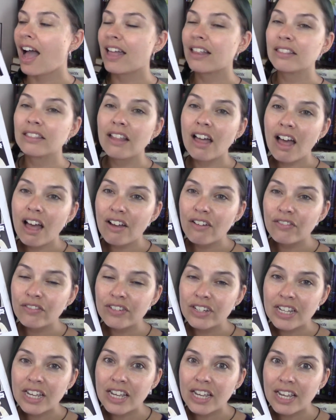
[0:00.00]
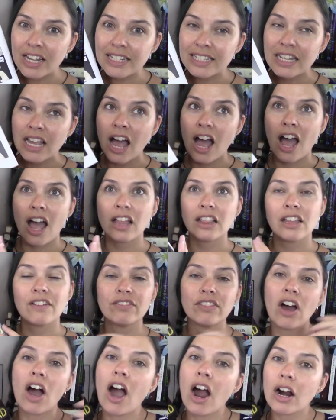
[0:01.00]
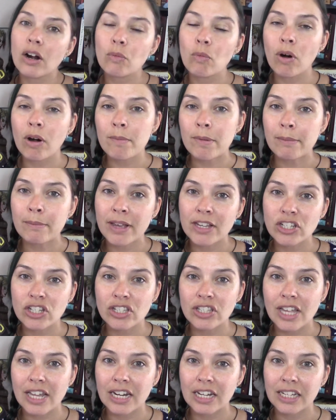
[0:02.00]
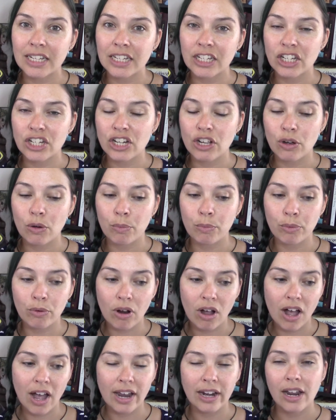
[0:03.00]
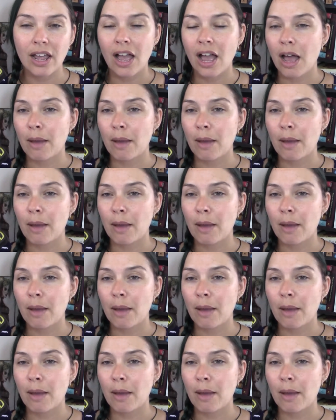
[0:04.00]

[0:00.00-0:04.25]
I loved it. I love the heartwarming message that it, you know, brought